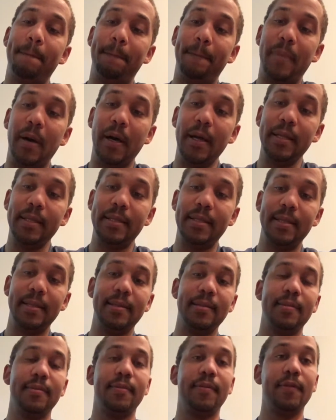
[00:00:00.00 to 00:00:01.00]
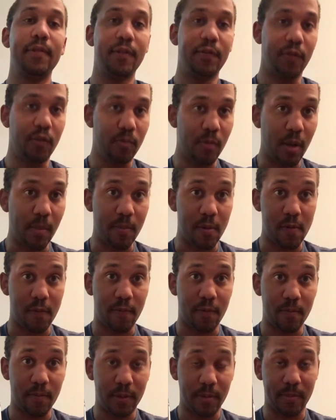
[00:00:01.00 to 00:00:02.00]
But if you remember
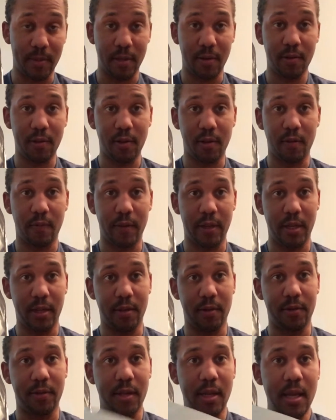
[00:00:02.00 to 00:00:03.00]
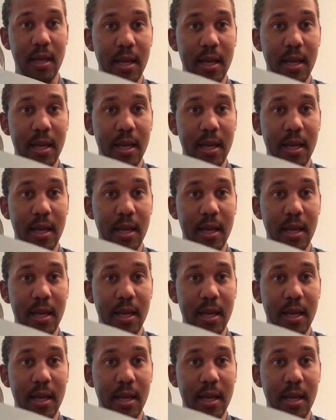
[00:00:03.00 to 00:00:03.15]
from some of my earlier videos,